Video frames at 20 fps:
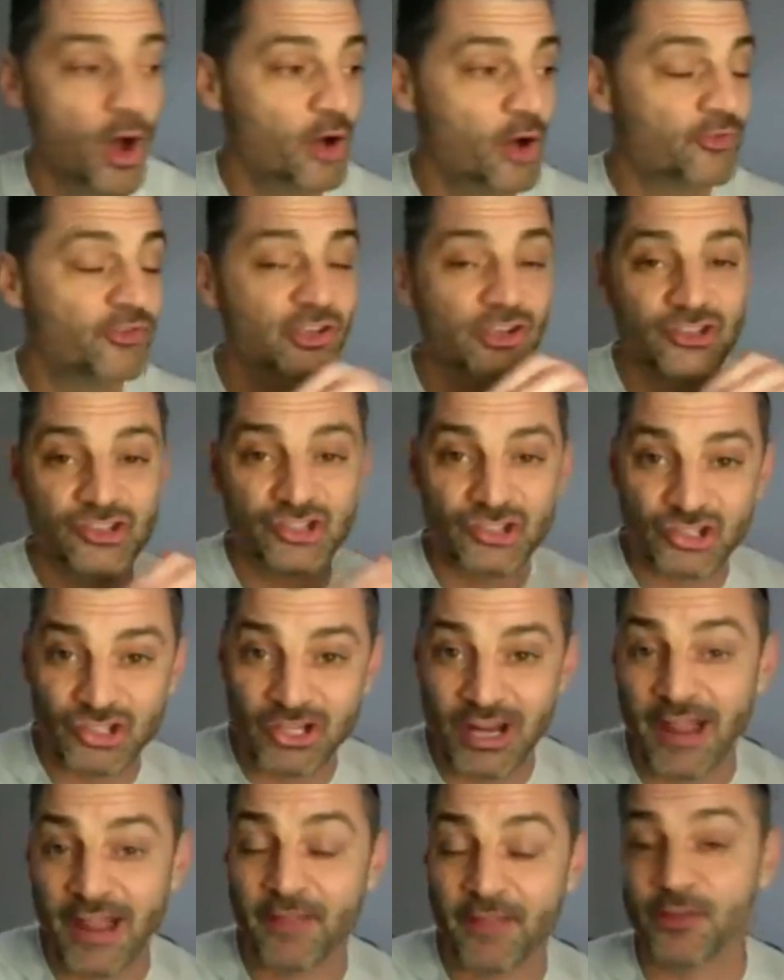of the
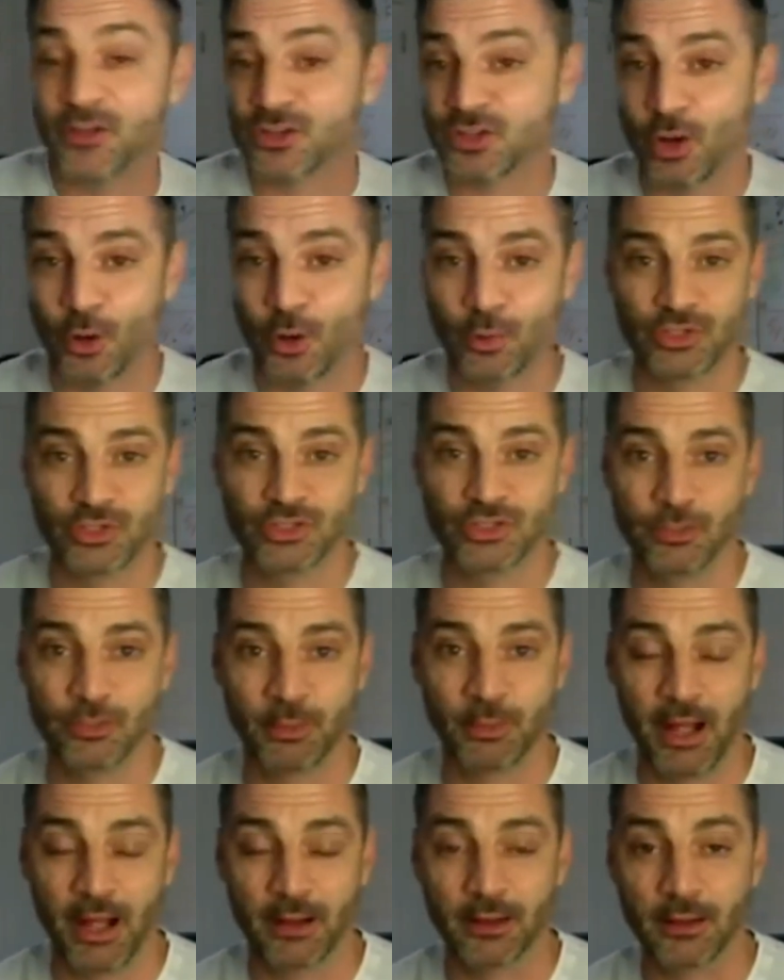shit that's holding
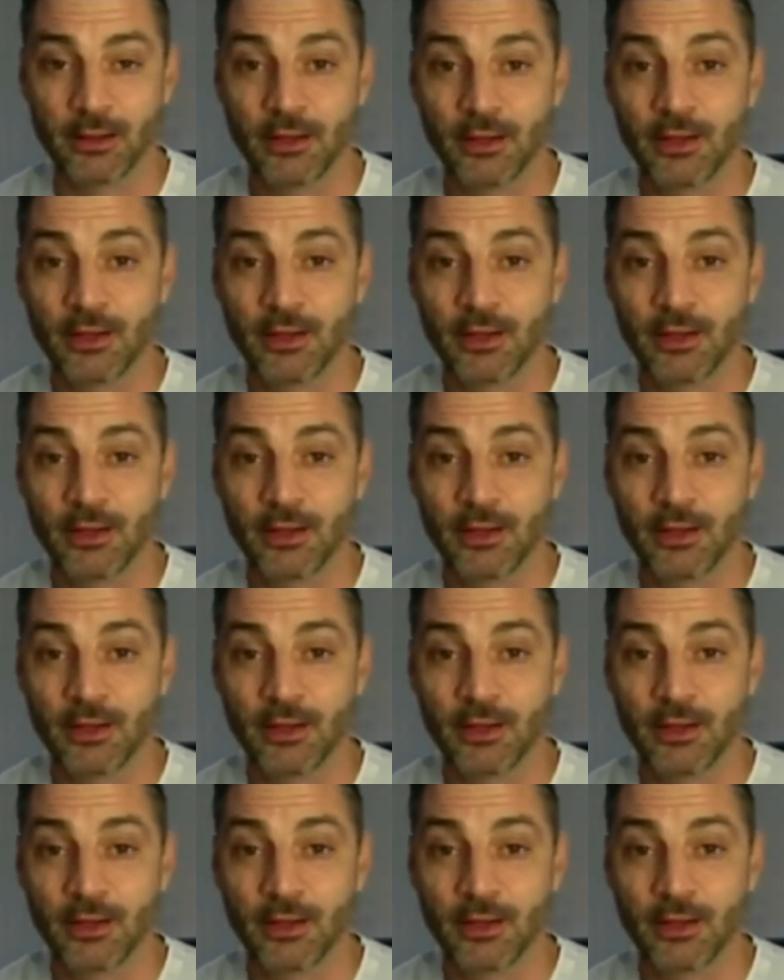you back.